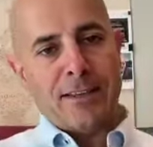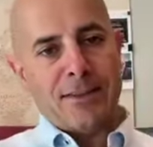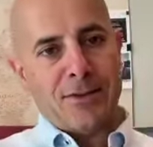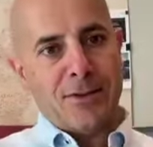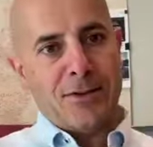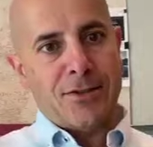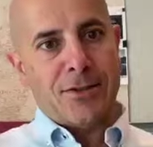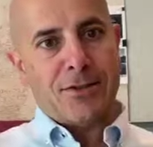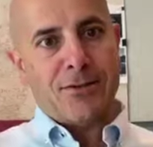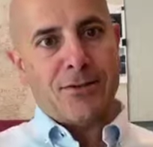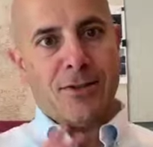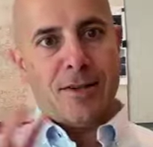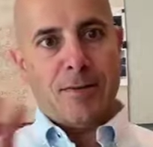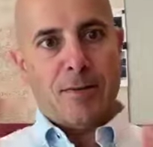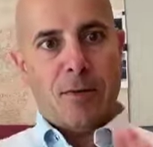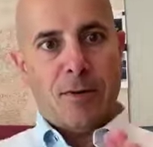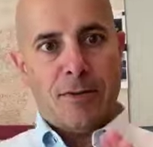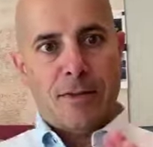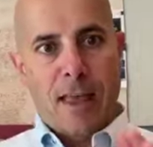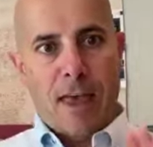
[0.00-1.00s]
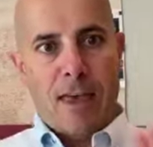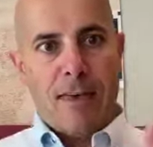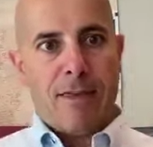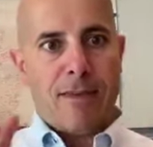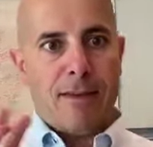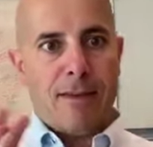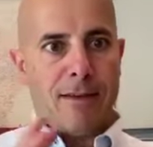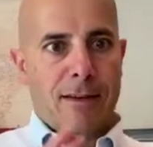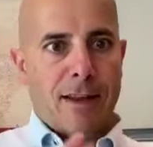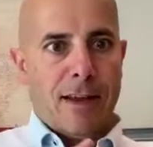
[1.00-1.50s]
So he's just talking about death
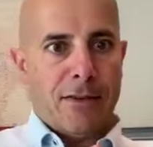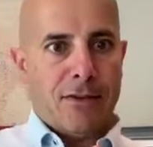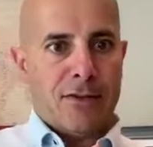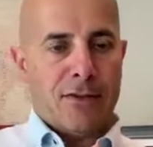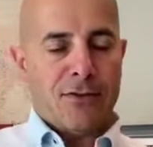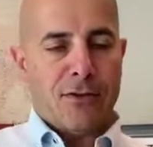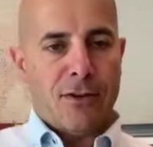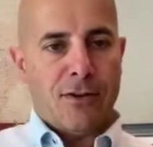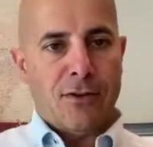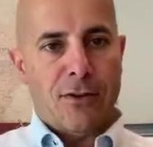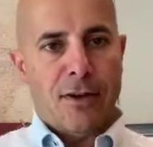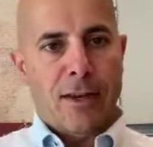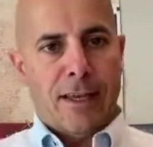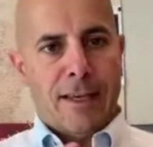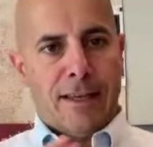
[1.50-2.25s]
and life struggle.